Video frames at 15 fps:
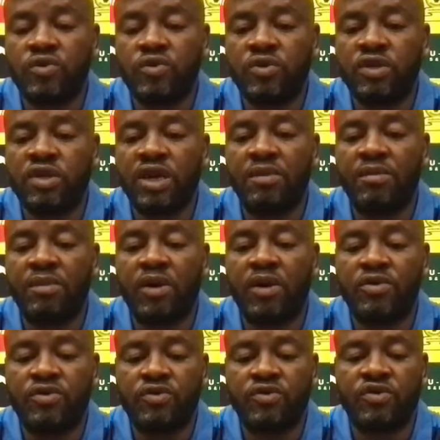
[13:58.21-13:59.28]
Do you take him
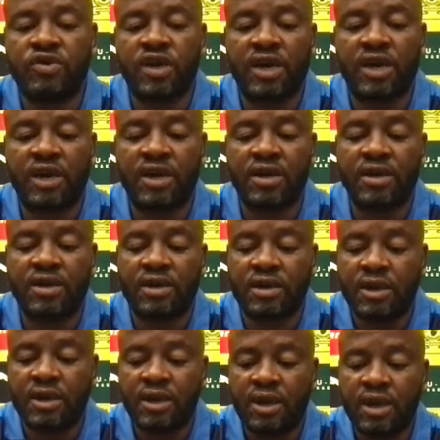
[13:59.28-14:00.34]
out to try
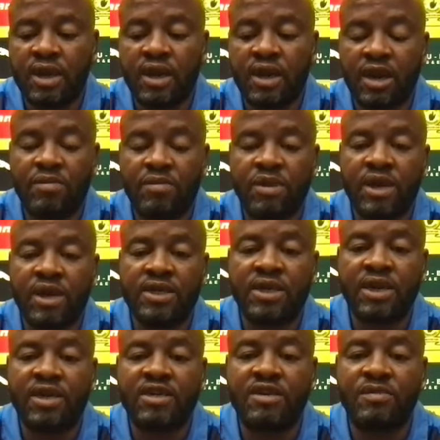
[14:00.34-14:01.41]
and help the
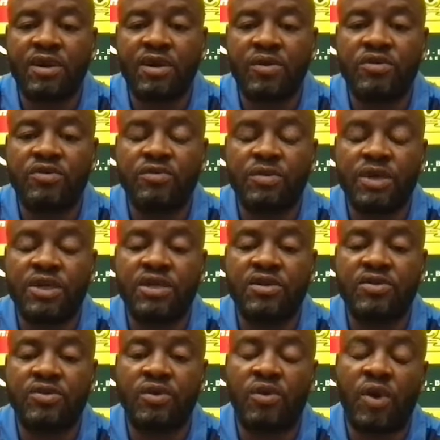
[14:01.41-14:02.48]
national team and lose
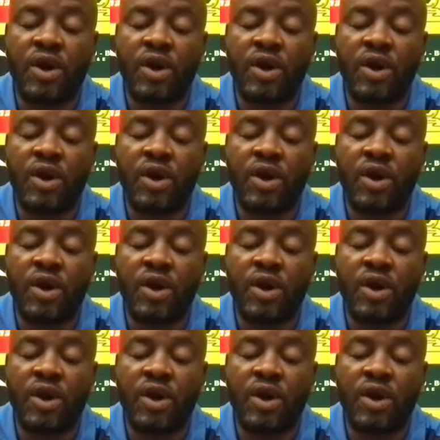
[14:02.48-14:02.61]
matches or